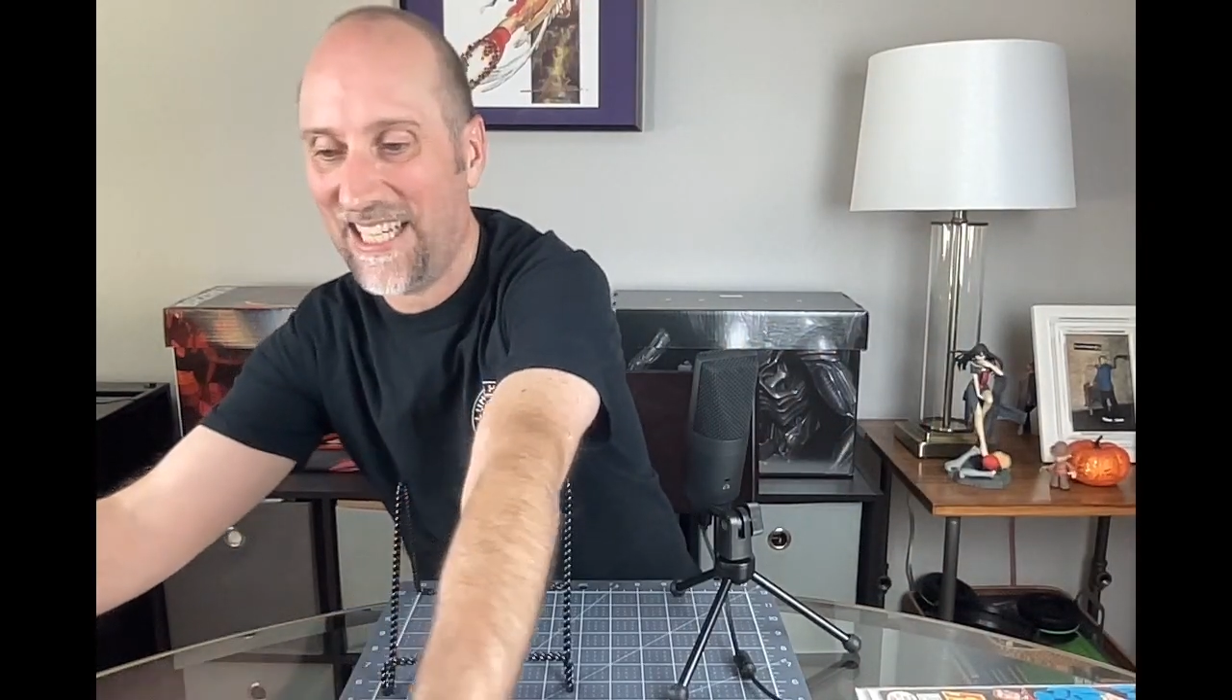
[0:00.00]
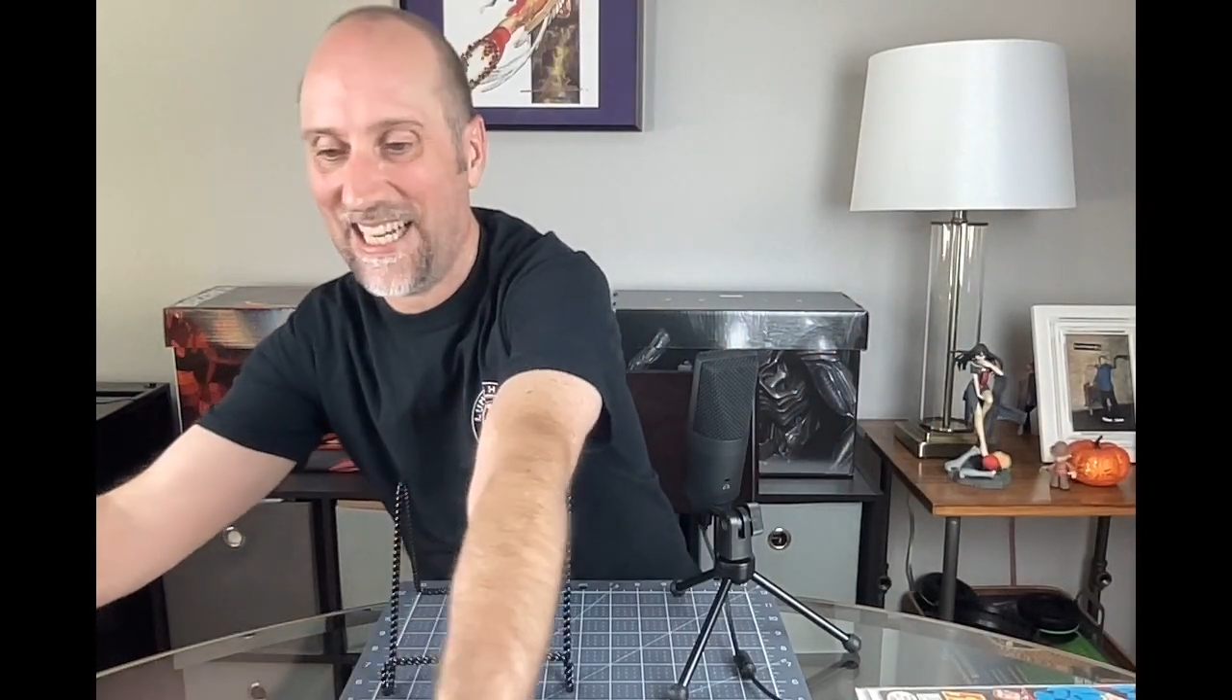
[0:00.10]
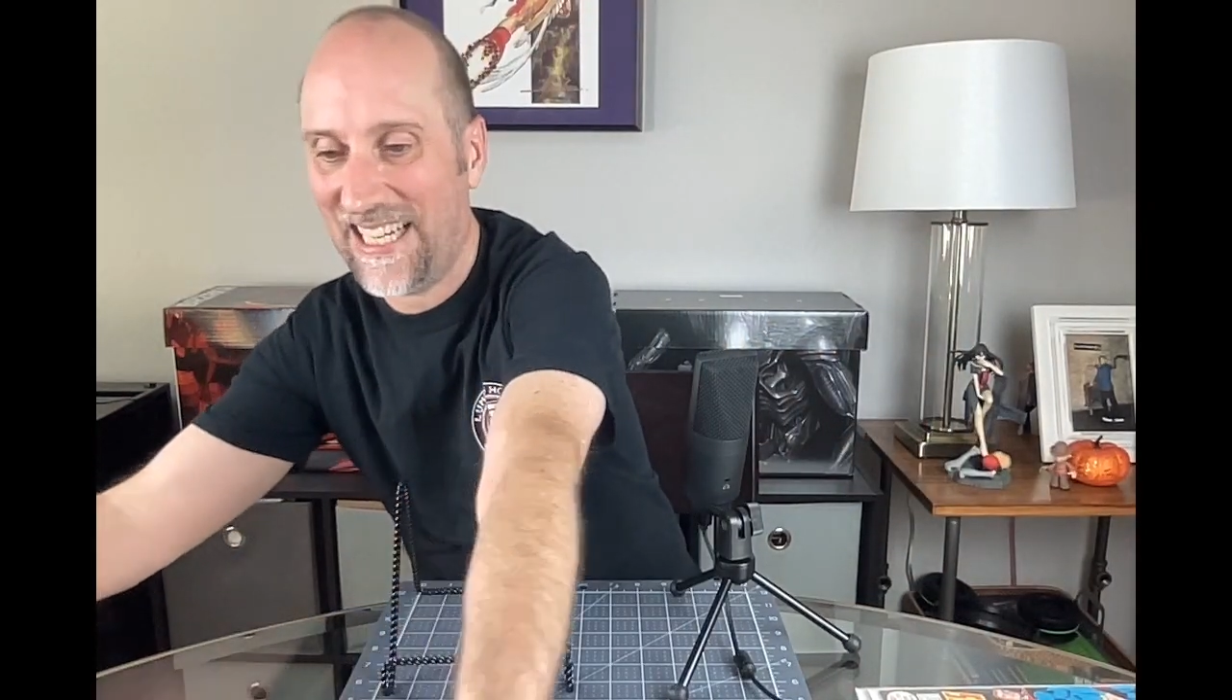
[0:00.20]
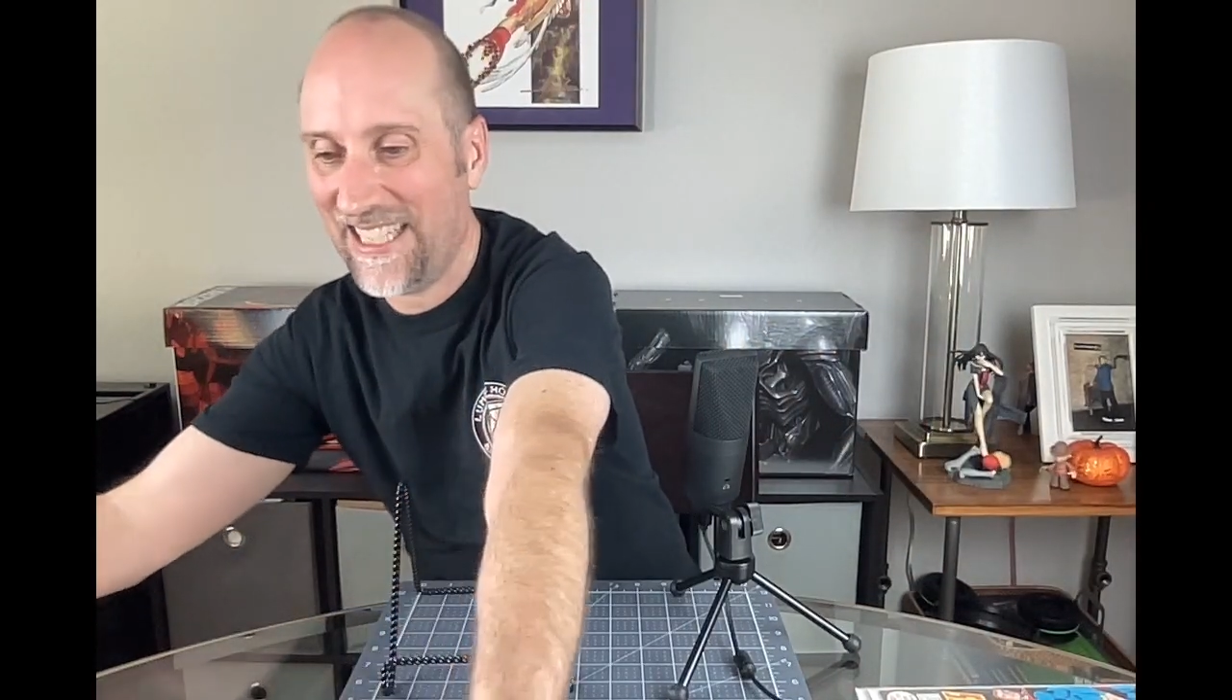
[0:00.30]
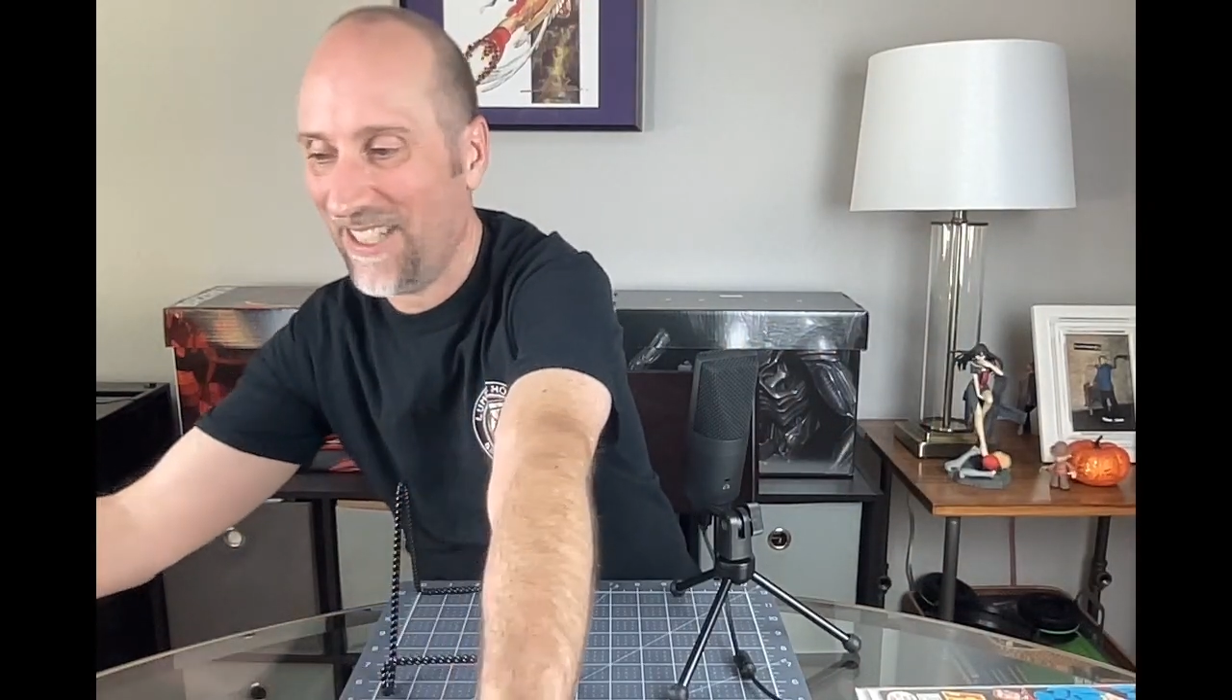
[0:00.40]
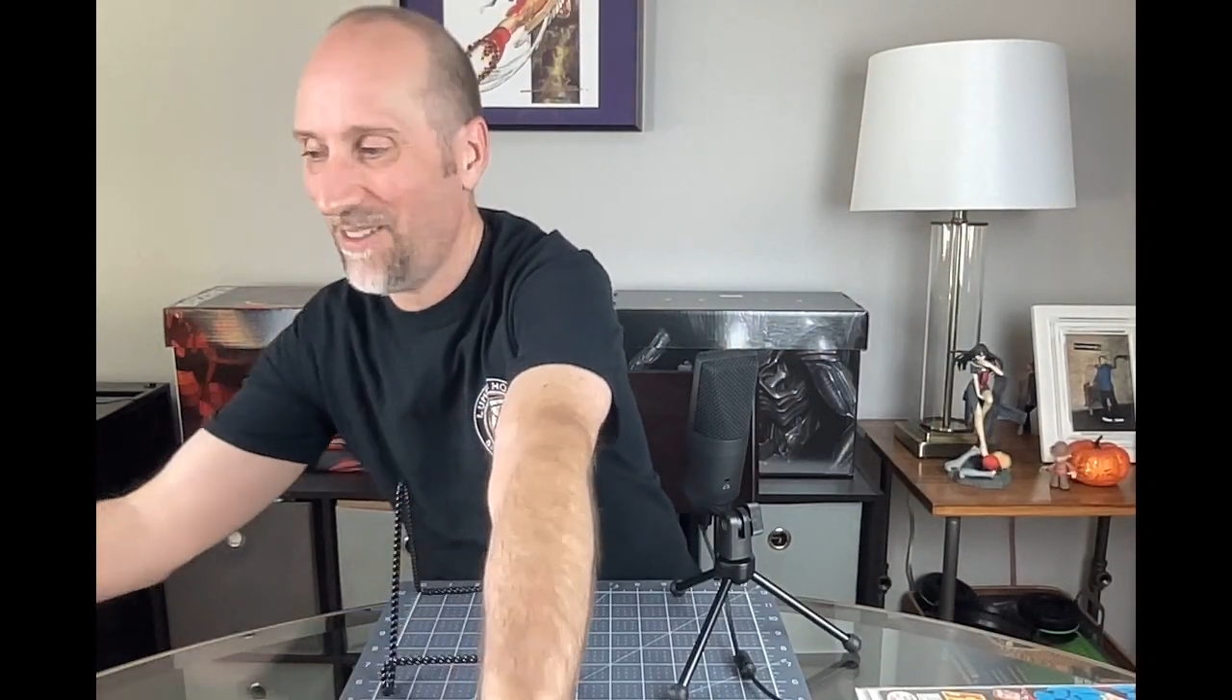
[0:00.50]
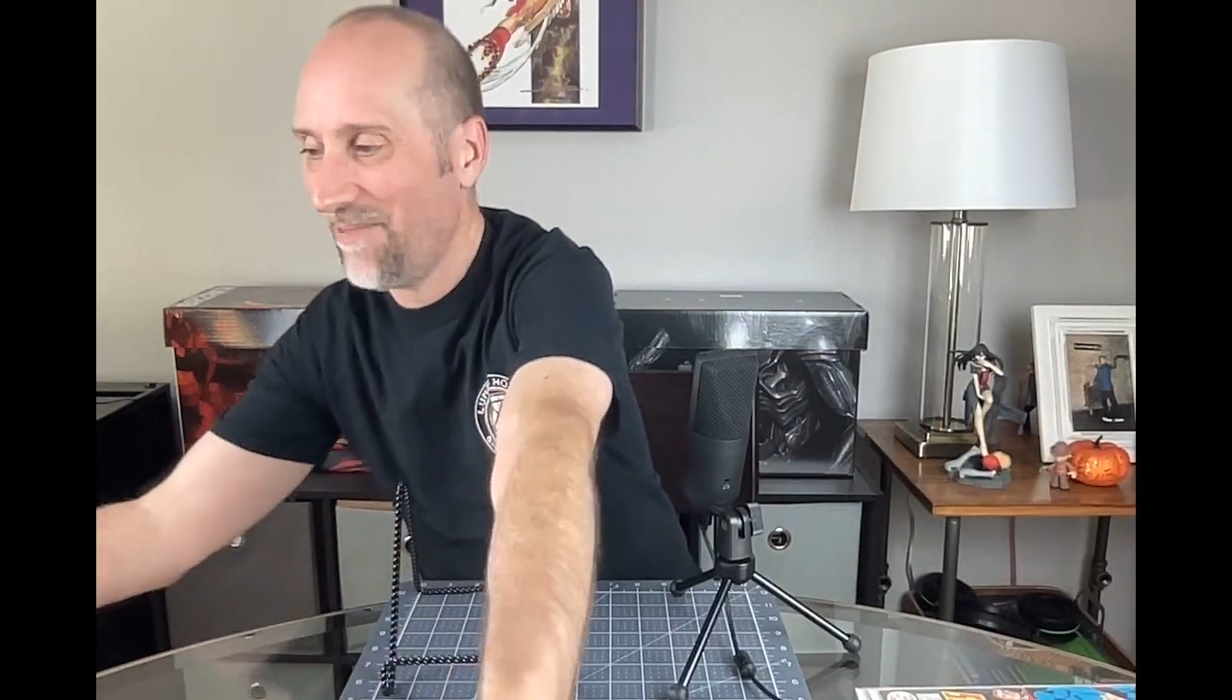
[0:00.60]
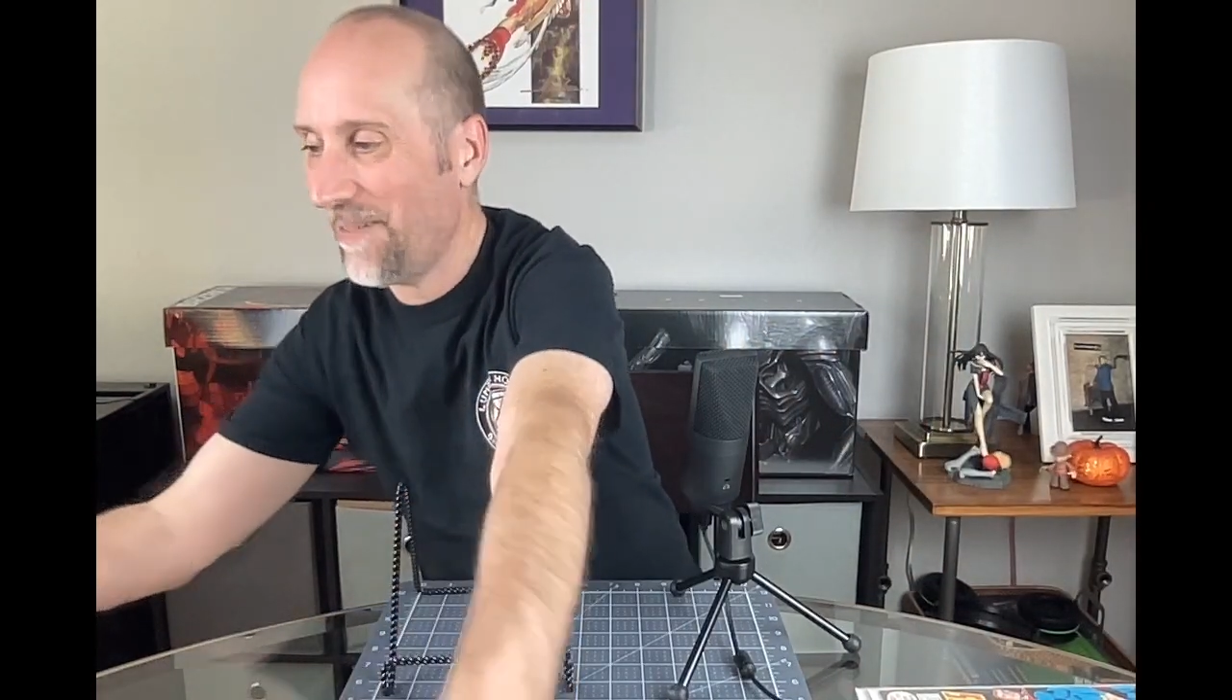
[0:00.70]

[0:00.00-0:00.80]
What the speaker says: got here